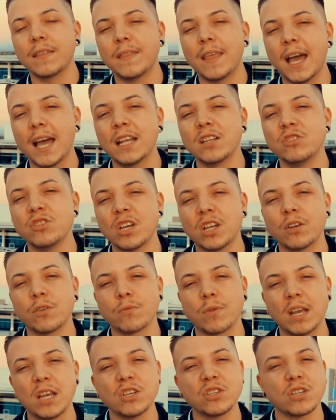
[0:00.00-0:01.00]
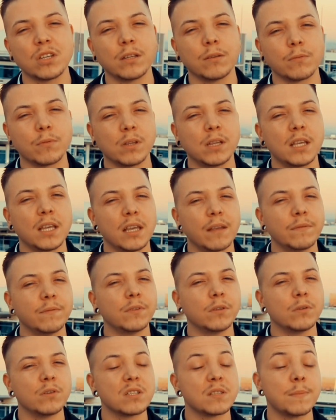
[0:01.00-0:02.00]
that generation really
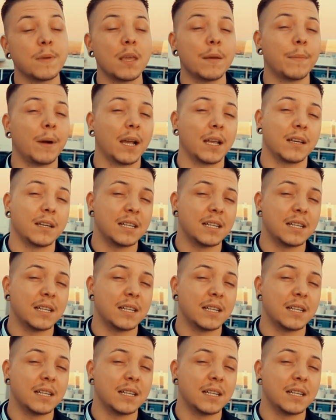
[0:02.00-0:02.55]
influenced me and my